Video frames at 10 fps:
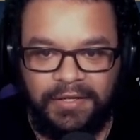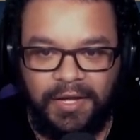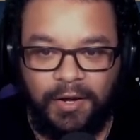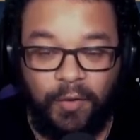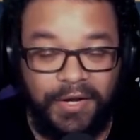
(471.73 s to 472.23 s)

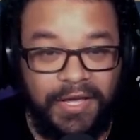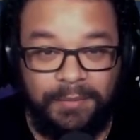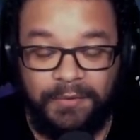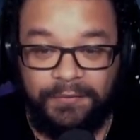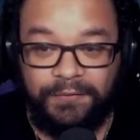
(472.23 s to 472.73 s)
I want to get him
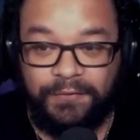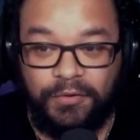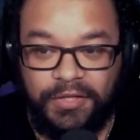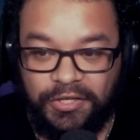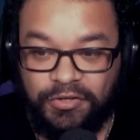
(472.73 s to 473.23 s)
in
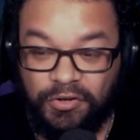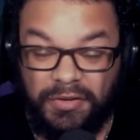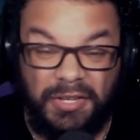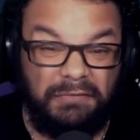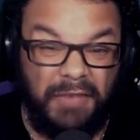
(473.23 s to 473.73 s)
full,
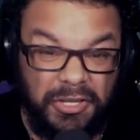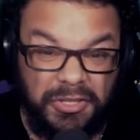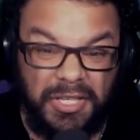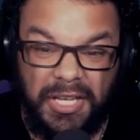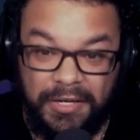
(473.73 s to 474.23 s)

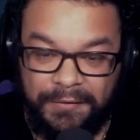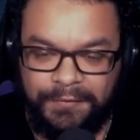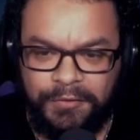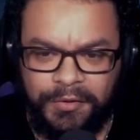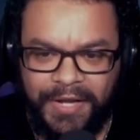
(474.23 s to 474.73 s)
eventually in a
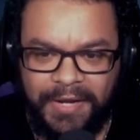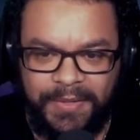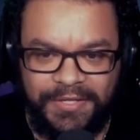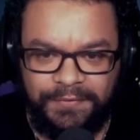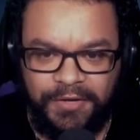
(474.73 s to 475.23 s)
full
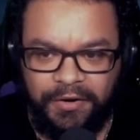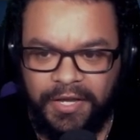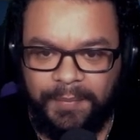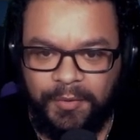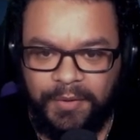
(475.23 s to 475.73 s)
9-piece
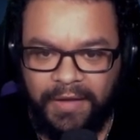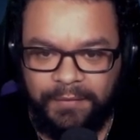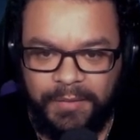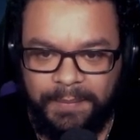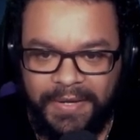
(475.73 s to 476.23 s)
Fury, but we have
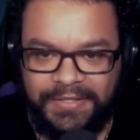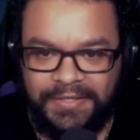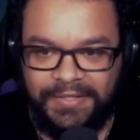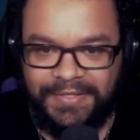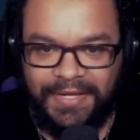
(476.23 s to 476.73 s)
him in a
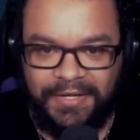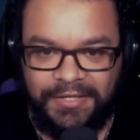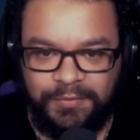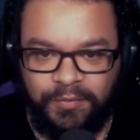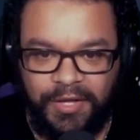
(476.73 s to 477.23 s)
mixed set
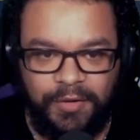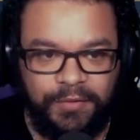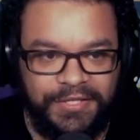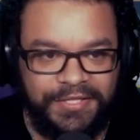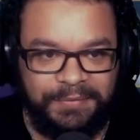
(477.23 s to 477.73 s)
as well
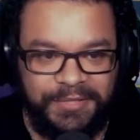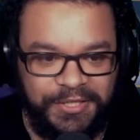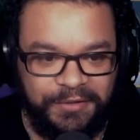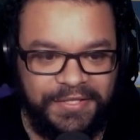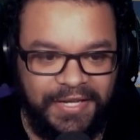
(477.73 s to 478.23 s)
with some
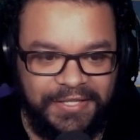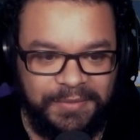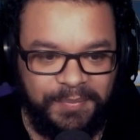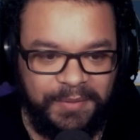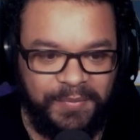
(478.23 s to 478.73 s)
Stone Skin,
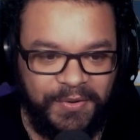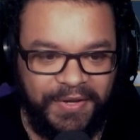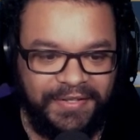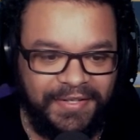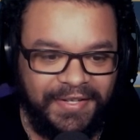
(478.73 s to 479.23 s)
some
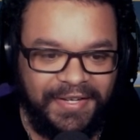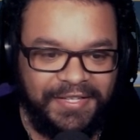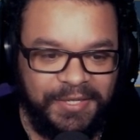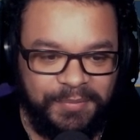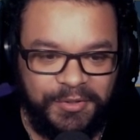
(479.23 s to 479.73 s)
Pinpoint,
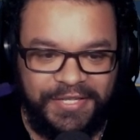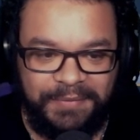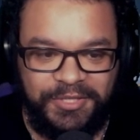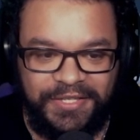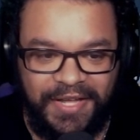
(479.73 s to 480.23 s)
some
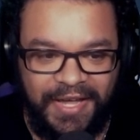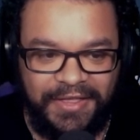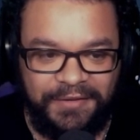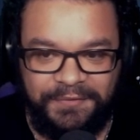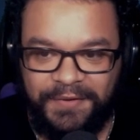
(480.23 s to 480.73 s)
Perception,
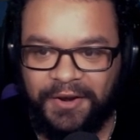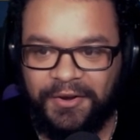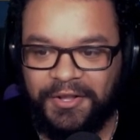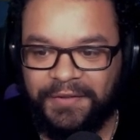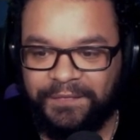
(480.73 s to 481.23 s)
and the
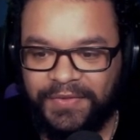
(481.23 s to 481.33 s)
Feral.